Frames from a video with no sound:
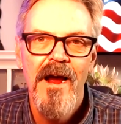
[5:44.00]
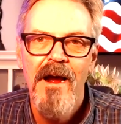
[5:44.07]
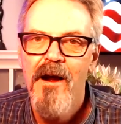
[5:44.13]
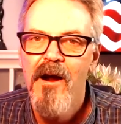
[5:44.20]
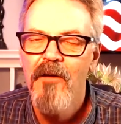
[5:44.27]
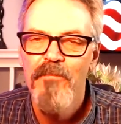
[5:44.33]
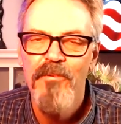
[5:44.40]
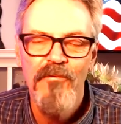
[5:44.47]

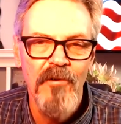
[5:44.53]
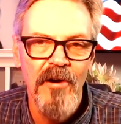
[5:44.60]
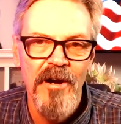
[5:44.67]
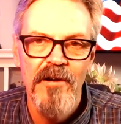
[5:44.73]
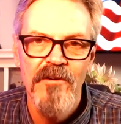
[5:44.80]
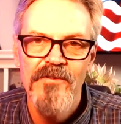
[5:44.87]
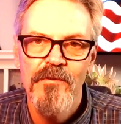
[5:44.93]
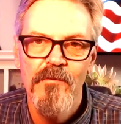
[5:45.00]
Our
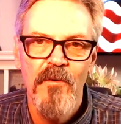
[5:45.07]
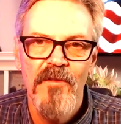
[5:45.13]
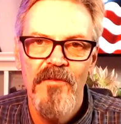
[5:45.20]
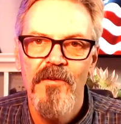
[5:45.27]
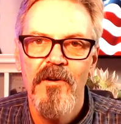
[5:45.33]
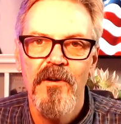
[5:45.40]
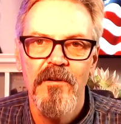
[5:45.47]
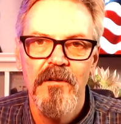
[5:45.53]
prayers are with
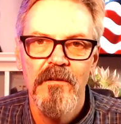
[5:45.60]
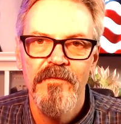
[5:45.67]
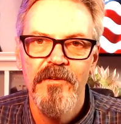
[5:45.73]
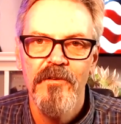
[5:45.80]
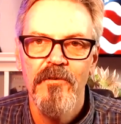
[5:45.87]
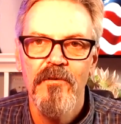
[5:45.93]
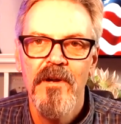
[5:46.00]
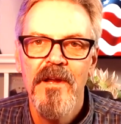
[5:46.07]
all of
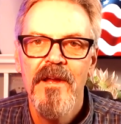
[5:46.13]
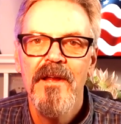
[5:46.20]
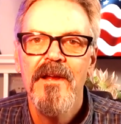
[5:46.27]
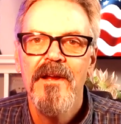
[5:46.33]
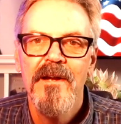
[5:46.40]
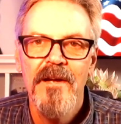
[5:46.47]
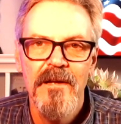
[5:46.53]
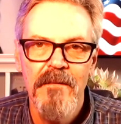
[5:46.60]
you.
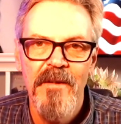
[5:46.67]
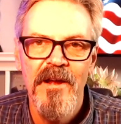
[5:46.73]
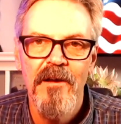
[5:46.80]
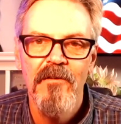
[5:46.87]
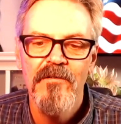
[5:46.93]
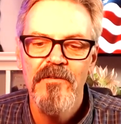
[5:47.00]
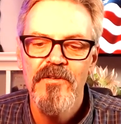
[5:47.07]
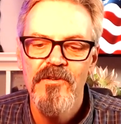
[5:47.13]
Come
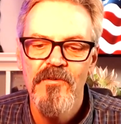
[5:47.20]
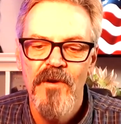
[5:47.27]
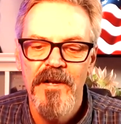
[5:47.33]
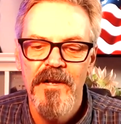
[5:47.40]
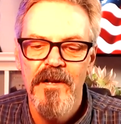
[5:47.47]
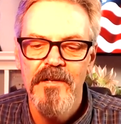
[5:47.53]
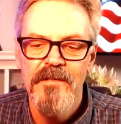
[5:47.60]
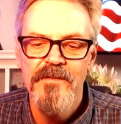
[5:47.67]
out, join
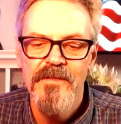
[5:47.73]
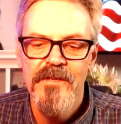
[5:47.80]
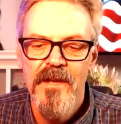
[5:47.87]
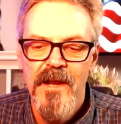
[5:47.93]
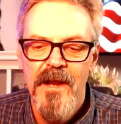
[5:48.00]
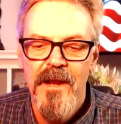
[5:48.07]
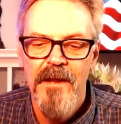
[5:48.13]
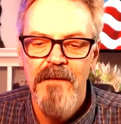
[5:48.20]
us,
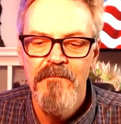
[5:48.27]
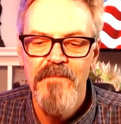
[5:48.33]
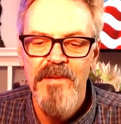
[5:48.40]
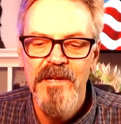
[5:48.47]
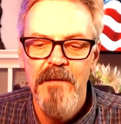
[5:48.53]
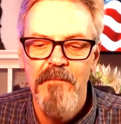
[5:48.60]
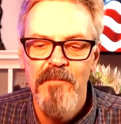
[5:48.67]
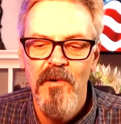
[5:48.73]
and
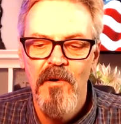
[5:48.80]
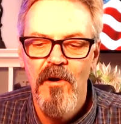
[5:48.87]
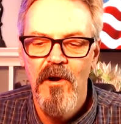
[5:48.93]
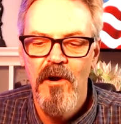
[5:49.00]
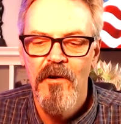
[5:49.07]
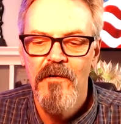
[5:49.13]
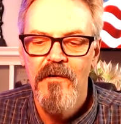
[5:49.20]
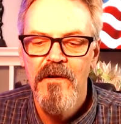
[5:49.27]
be a
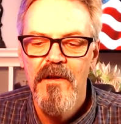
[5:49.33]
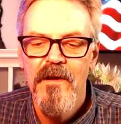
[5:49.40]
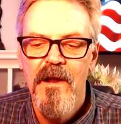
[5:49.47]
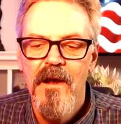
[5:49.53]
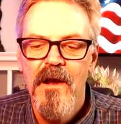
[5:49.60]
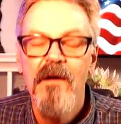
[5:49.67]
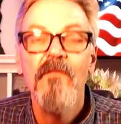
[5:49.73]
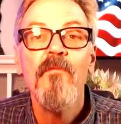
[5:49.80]
part
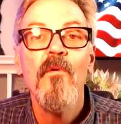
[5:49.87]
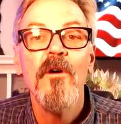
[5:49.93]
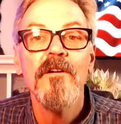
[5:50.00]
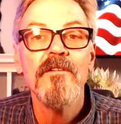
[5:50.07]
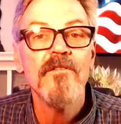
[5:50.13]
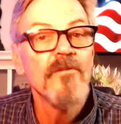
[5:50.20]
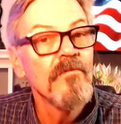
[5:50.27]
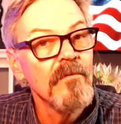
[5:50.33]
of what
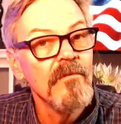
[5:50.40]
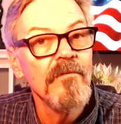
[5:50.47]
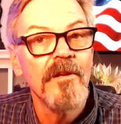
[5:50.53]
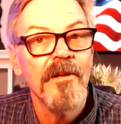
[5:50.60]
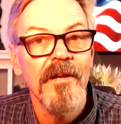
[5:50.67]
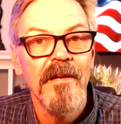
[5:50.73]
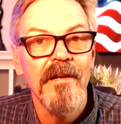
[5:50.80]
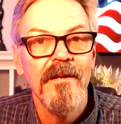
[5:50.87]

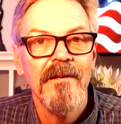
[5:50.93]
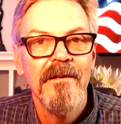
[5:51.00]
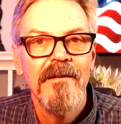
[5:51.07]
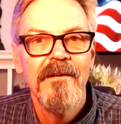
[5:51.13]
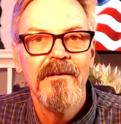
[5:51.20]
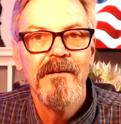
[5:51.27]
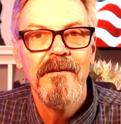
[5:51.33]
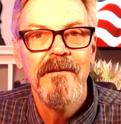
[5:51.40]
truly
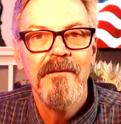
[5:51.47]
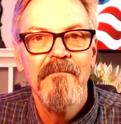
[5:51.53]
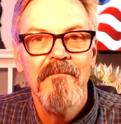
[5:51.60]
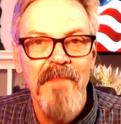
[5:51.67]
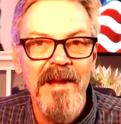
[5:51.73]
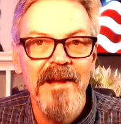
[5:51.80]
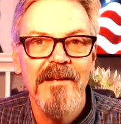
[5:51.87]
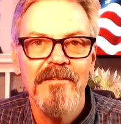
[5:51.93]

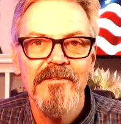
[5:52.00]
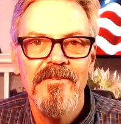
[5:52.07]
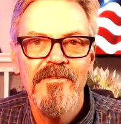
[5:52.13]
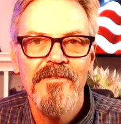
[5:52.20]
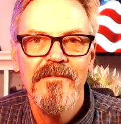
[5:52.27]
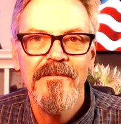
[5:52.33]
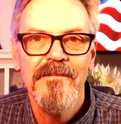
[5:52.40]
makes